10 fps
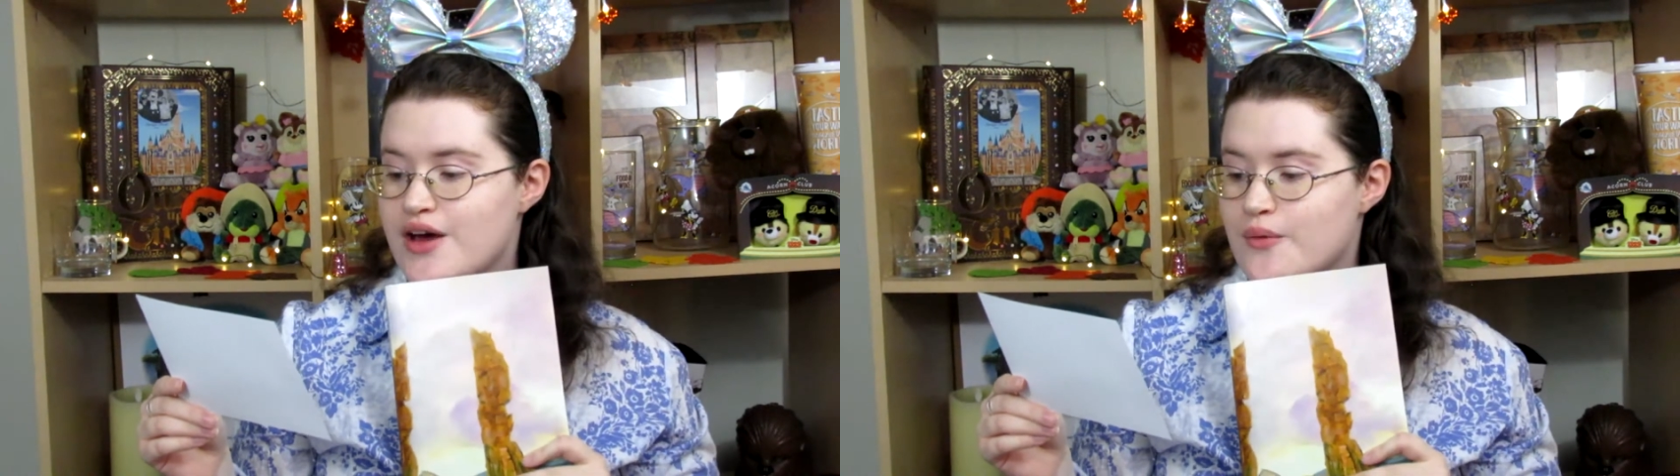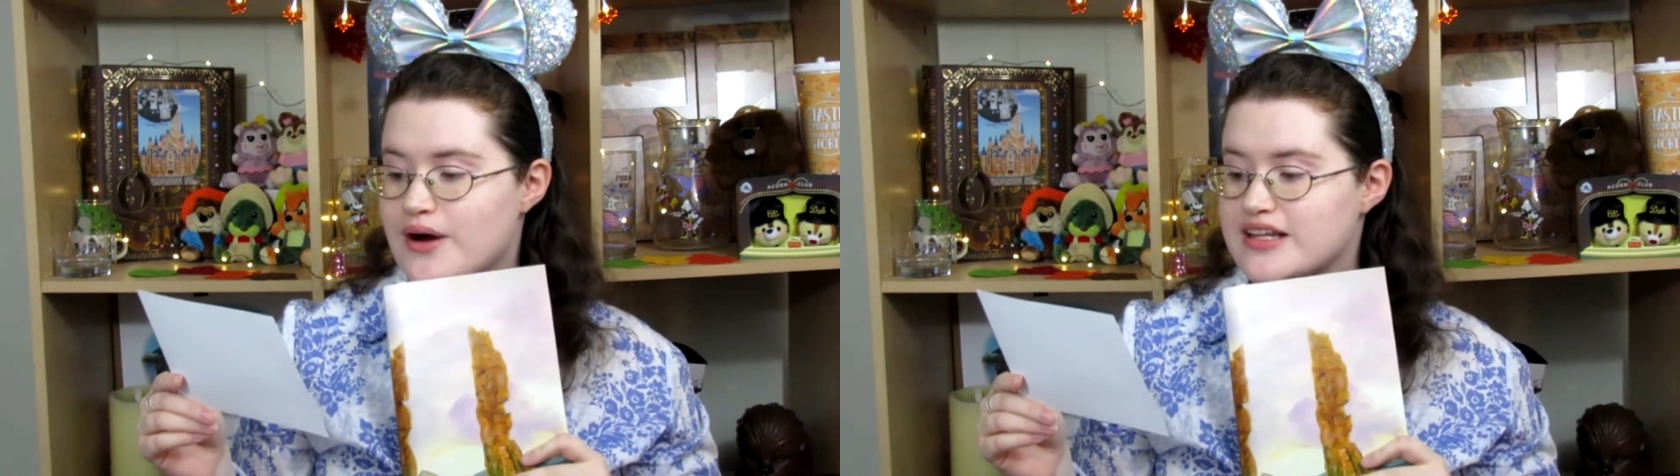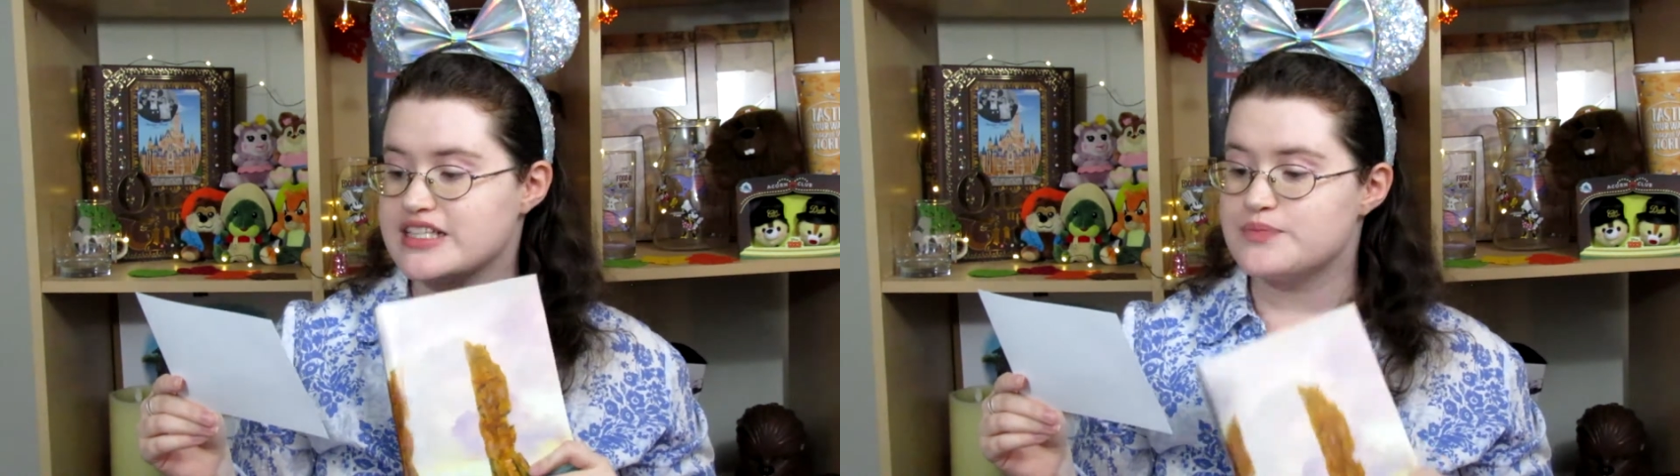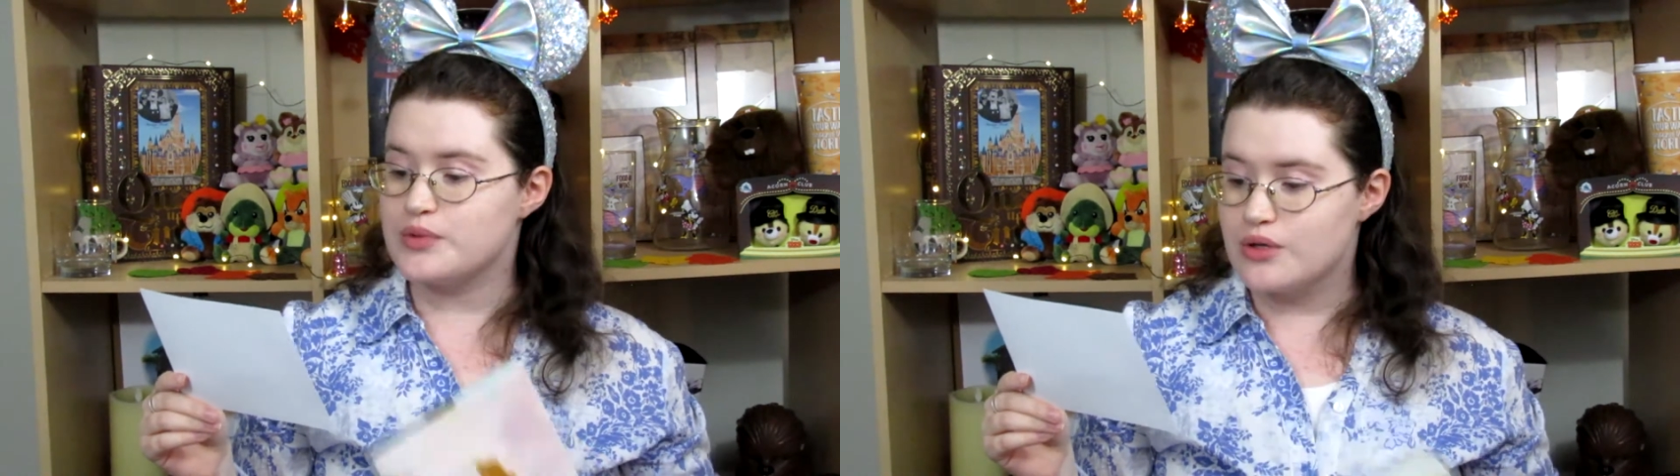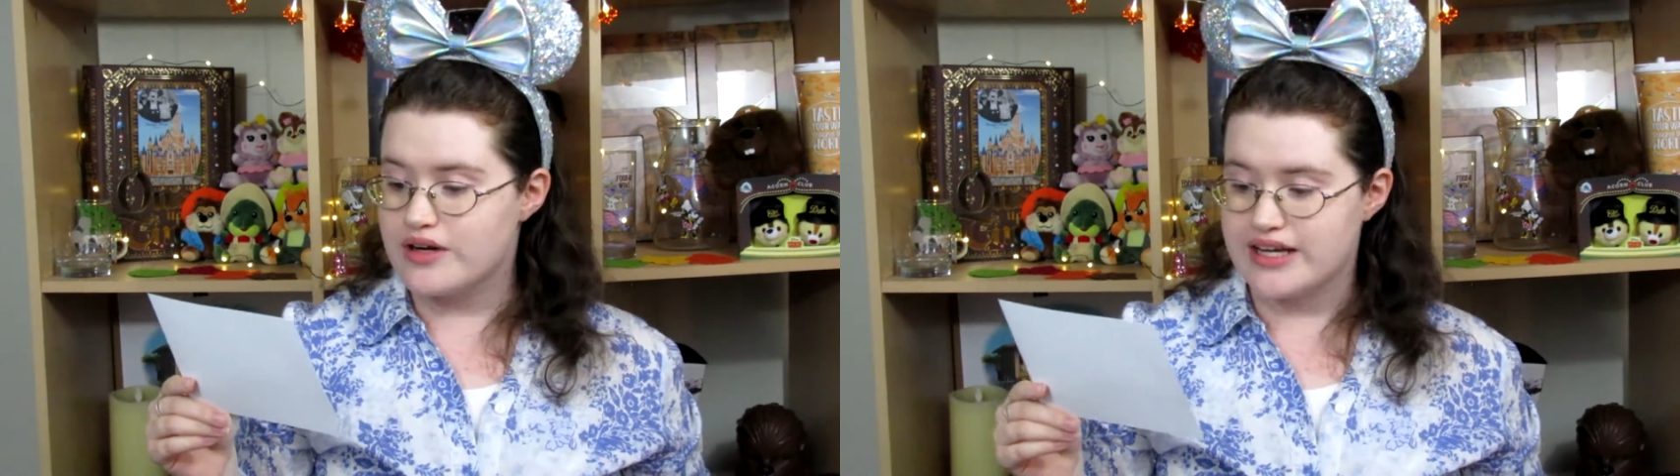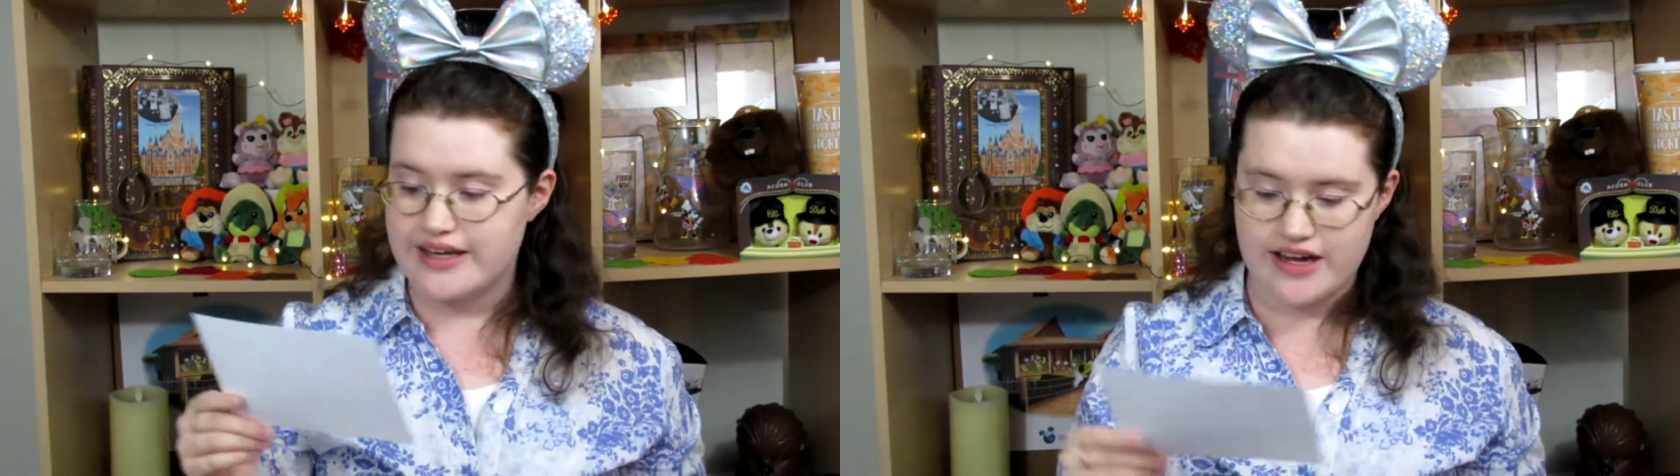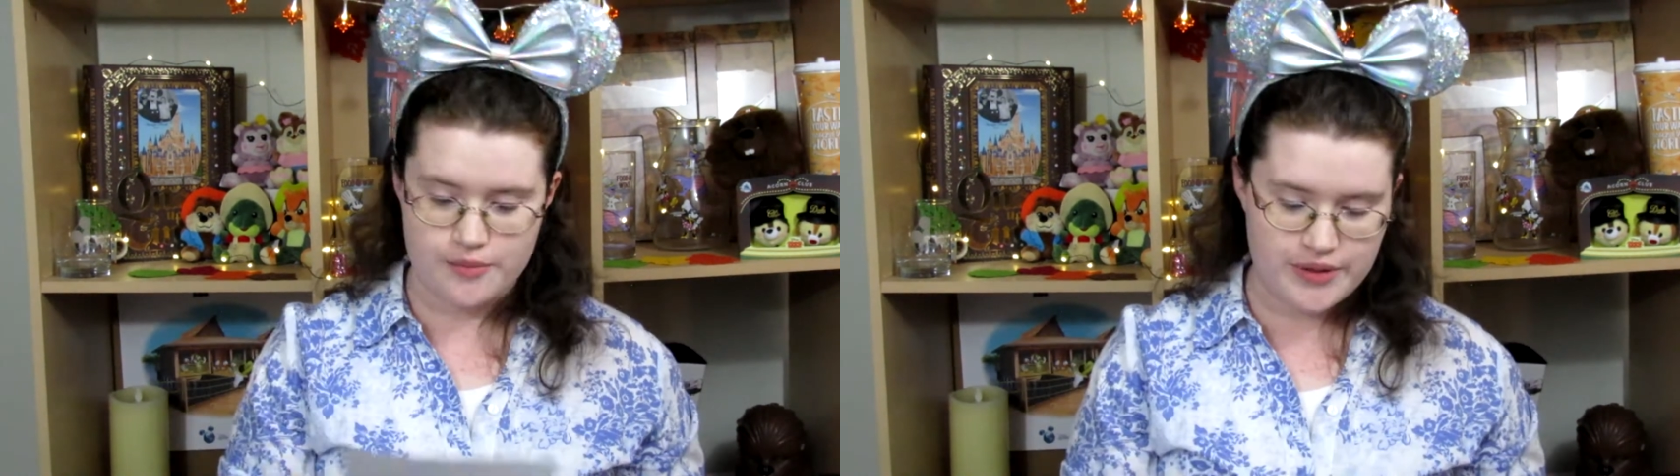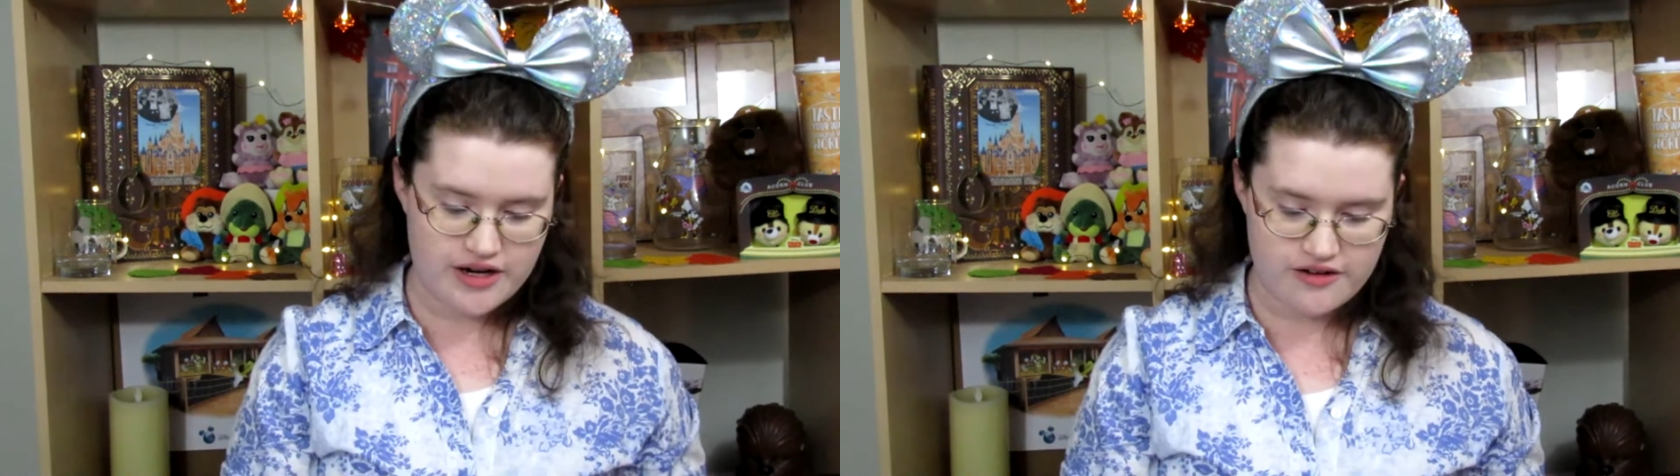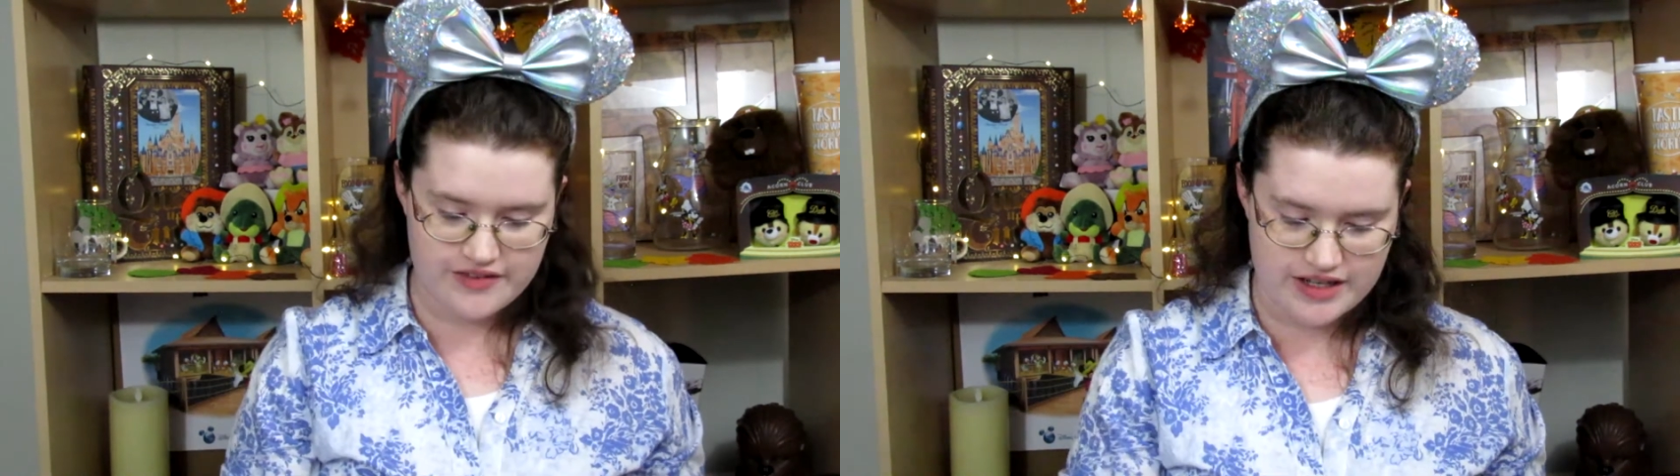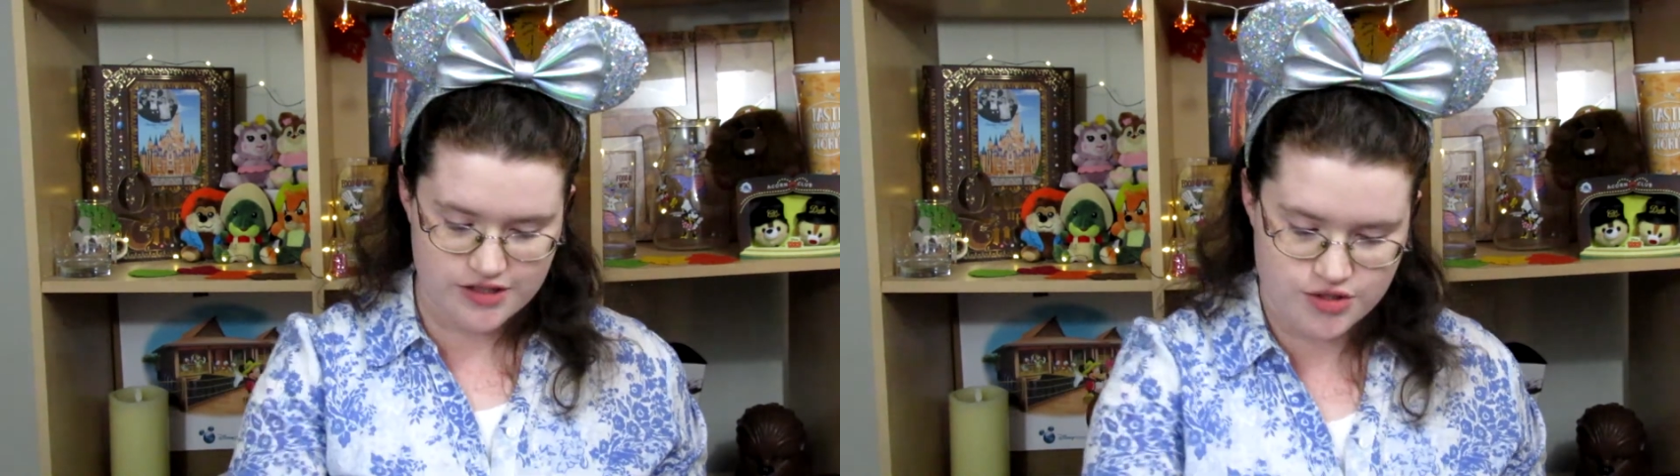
While exploring Cair Paravel,